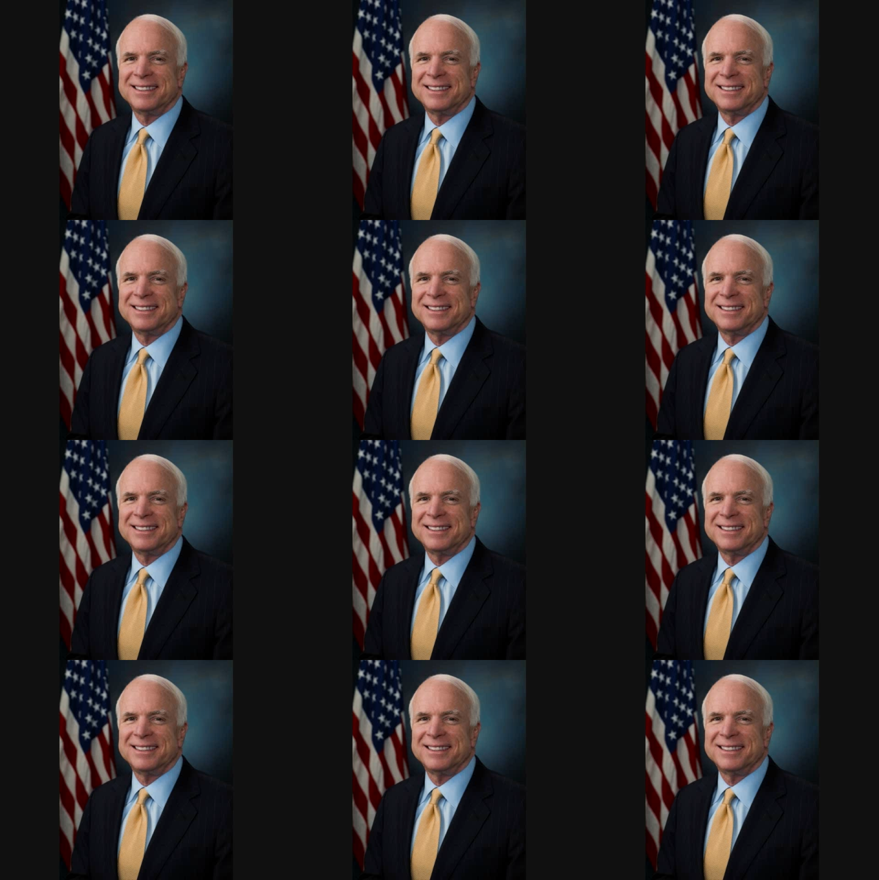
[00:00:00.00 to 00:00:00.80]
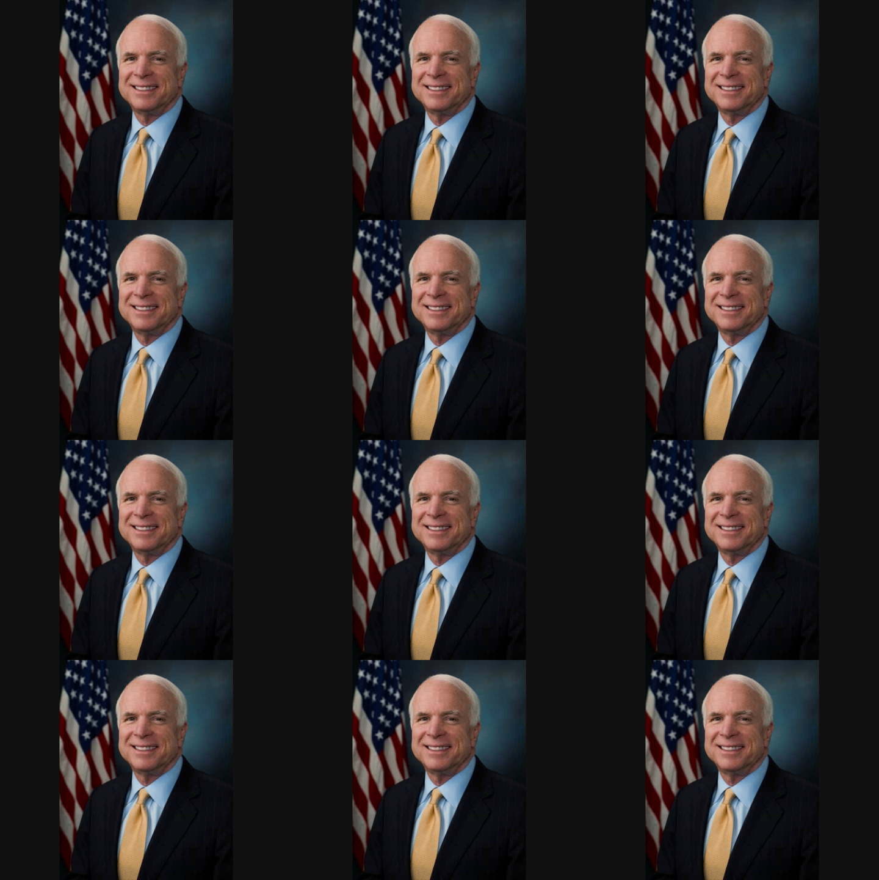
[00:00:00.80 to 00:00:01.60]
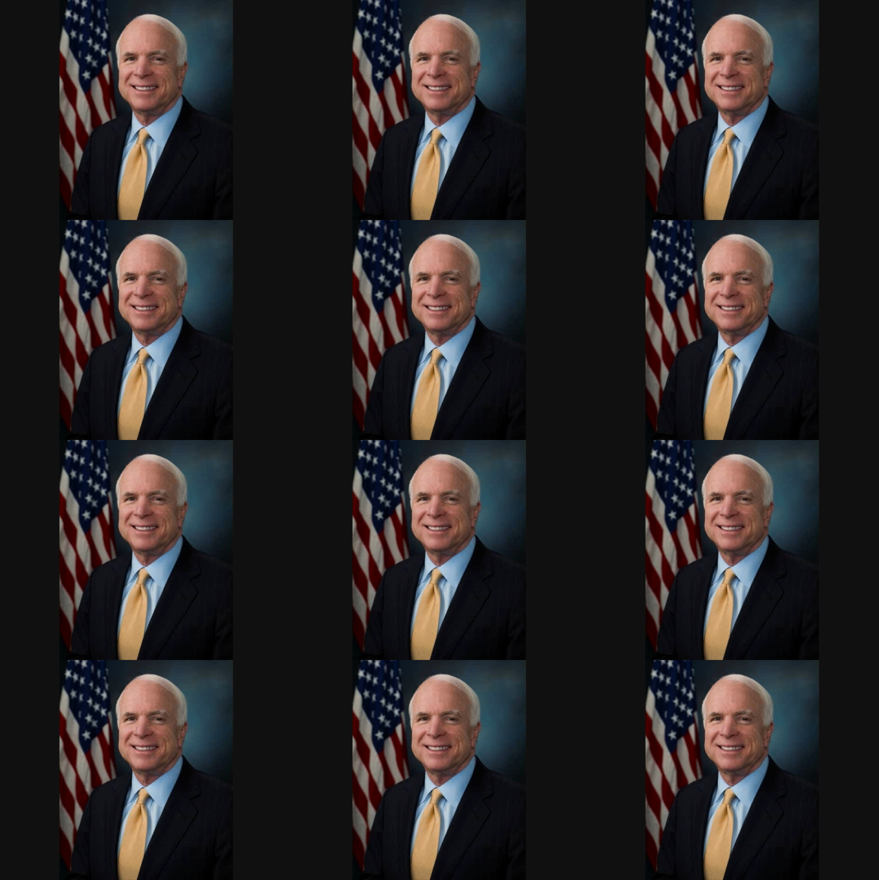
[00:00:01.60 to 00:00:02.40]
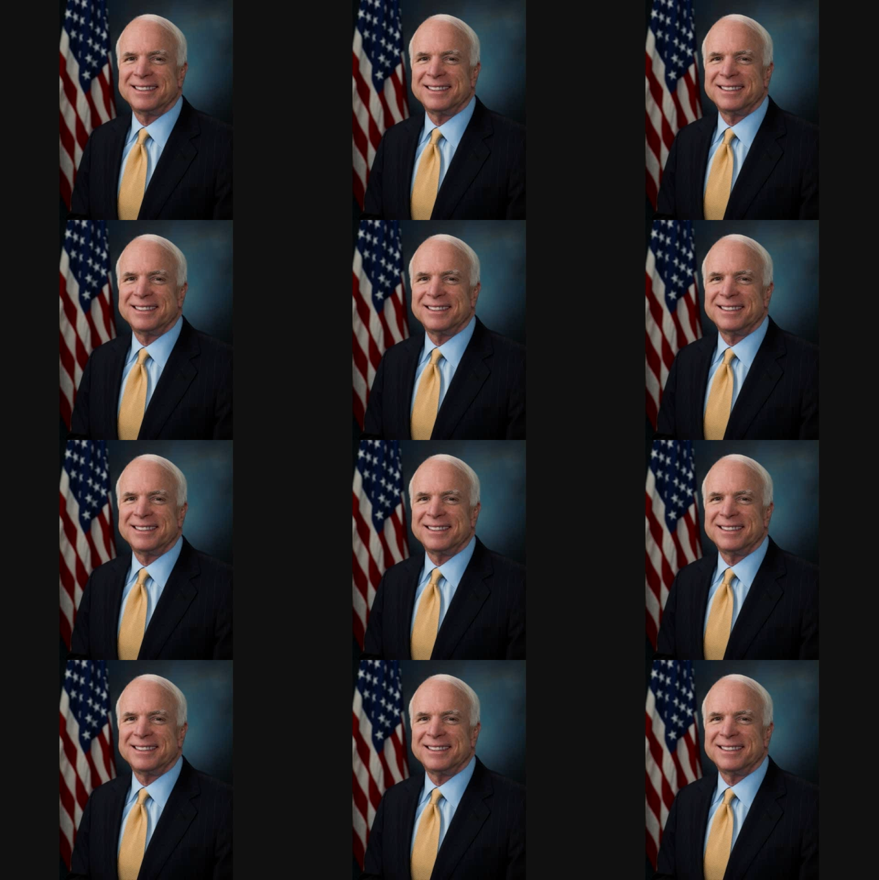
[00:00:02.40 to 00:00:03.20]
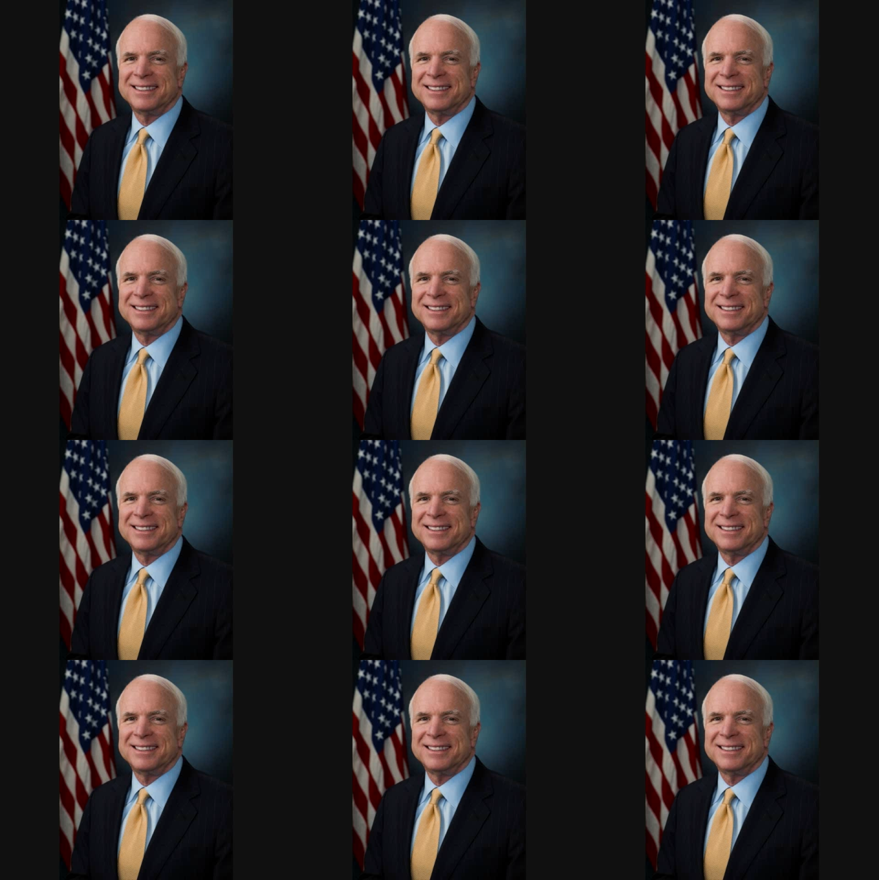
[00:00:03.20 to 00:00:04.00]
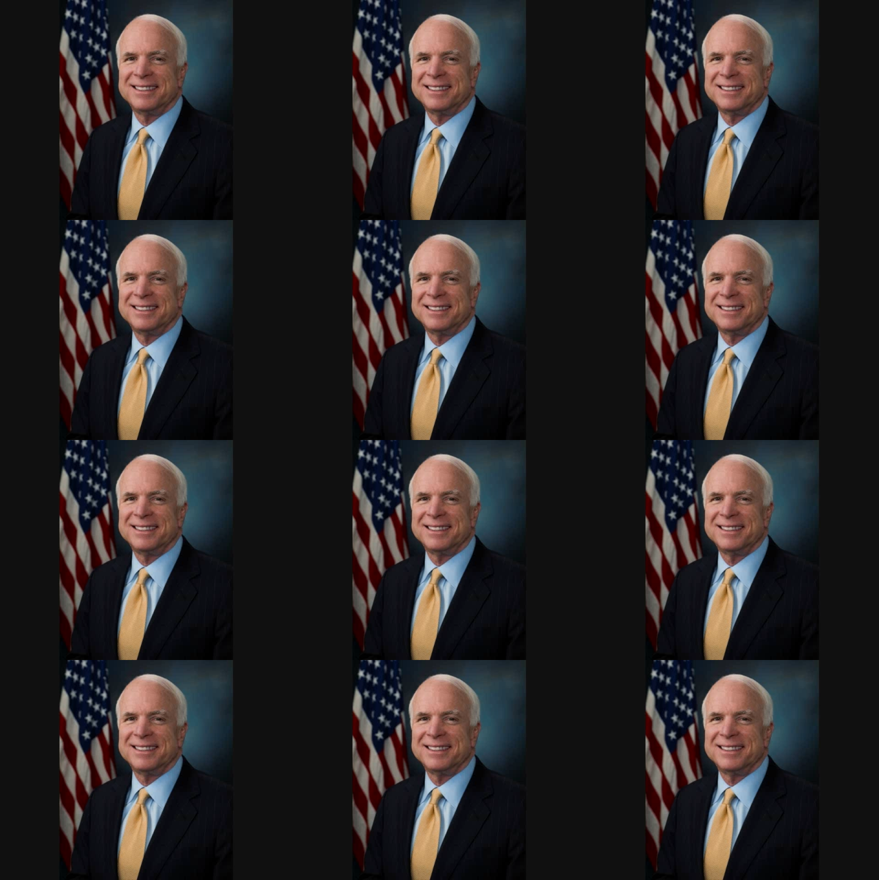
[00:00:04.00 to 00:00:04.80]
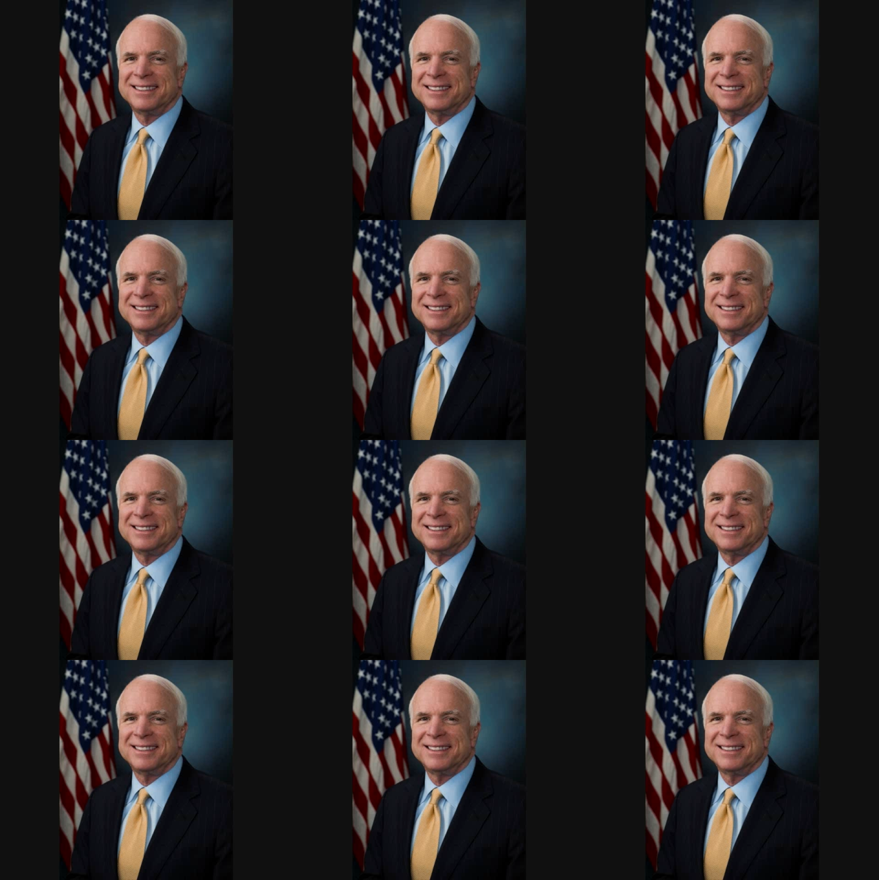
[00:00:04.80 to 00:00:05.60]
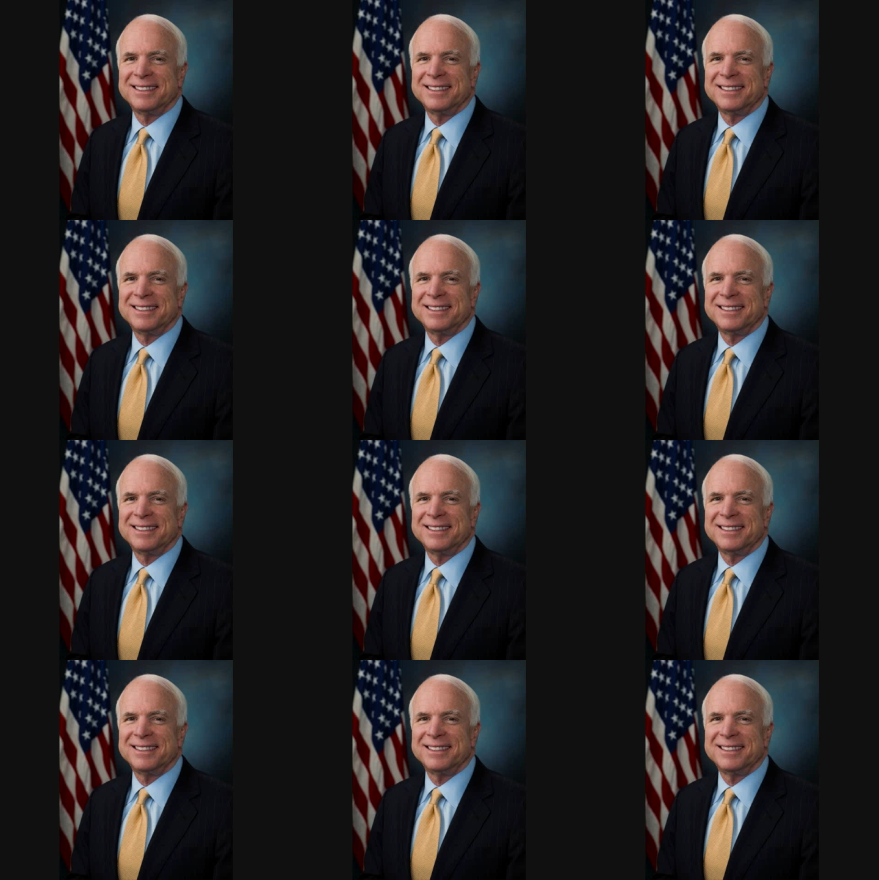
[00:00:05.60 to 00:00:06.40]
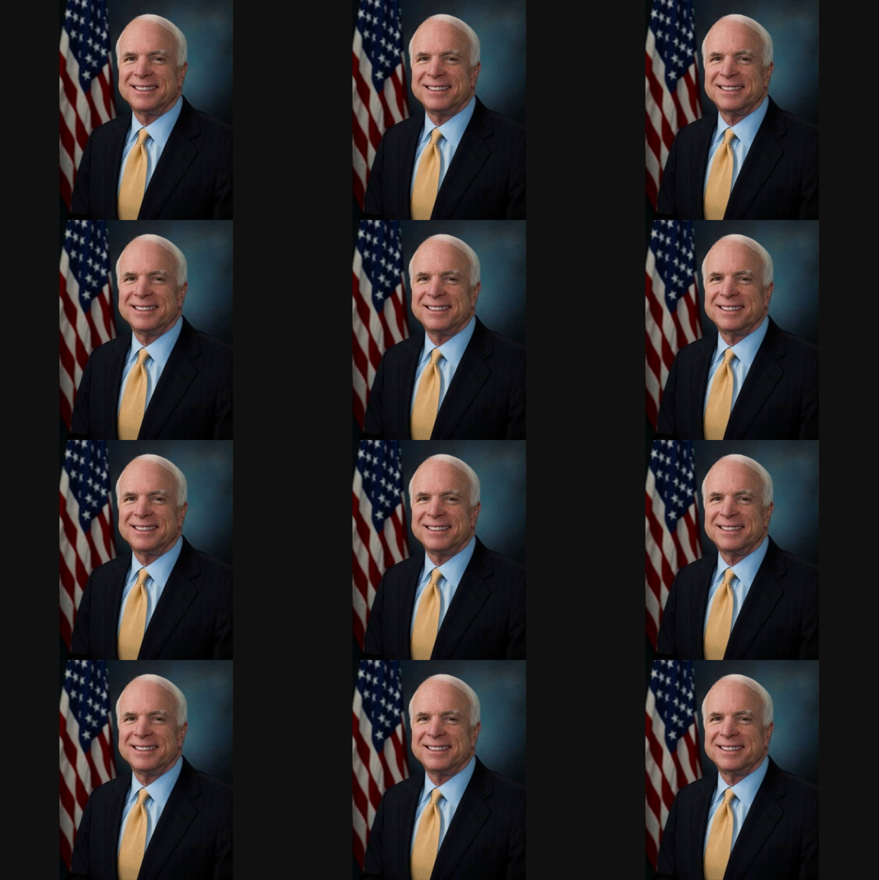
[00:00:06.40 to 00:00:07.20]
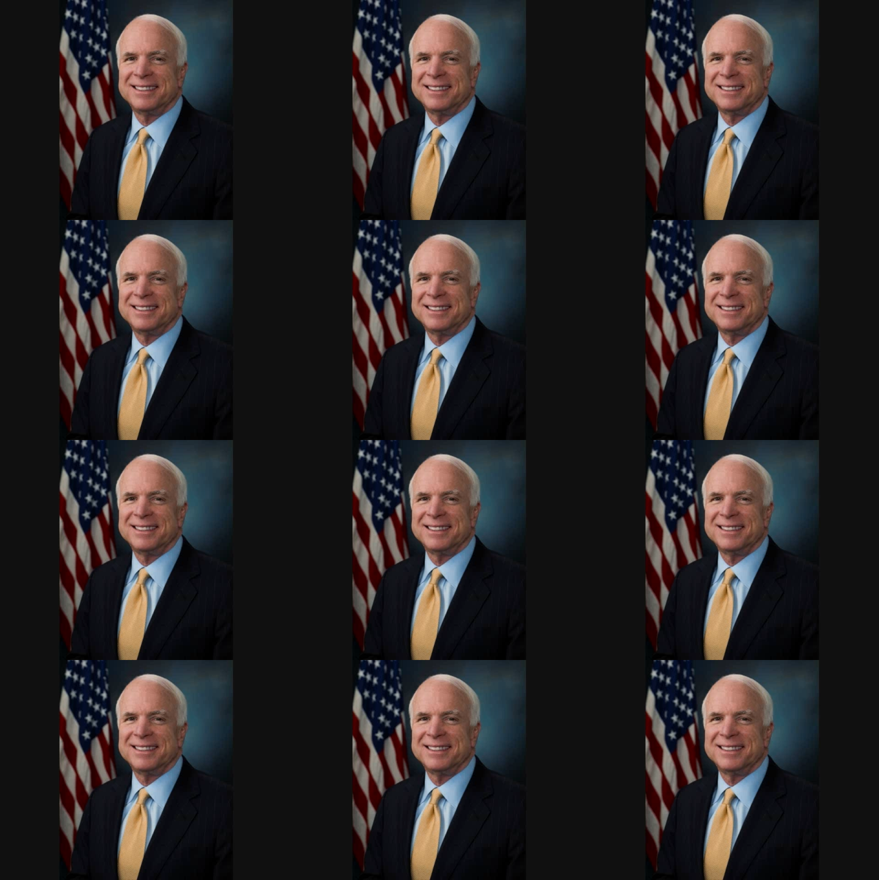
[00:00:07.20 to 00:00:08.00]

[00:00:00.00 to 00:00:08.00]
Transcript: (no lip movement)